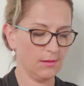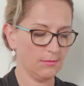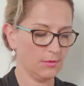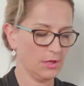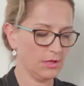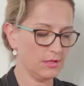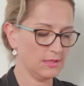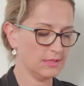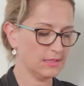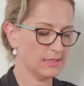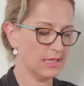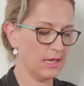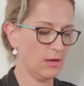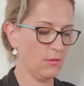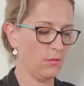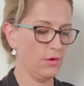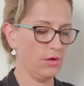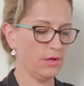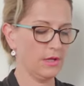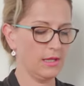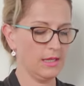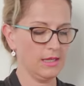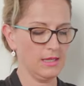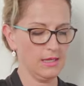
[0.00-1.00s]
going to start
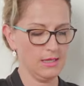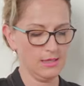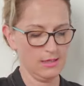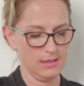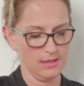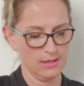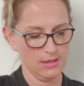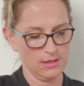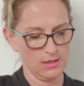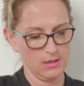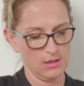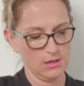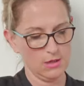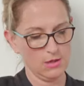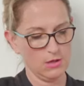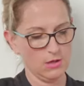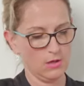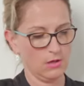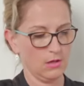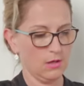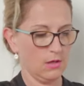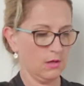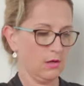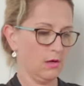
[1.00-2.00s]
working
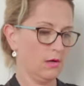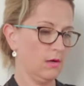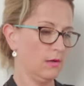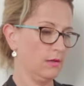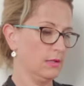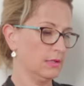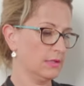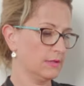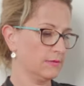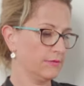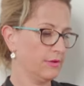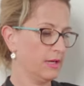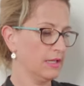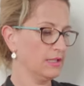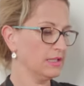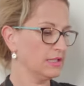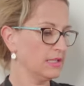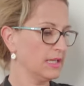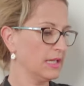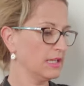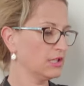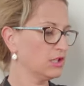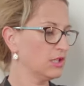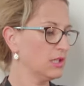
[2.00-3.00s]
on this front
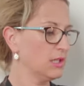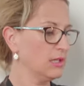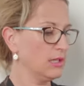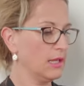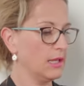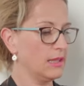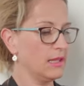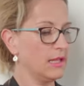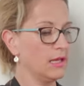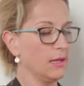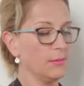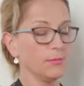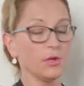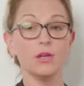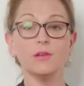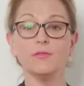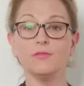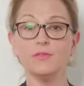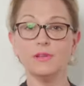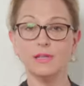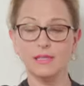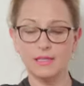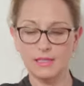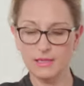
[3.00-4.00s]
section, and then I'm going to
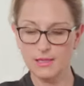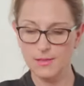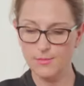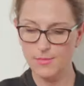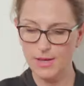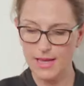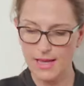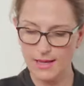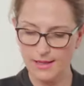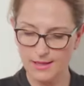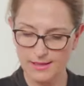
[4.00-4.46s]
fill in the back.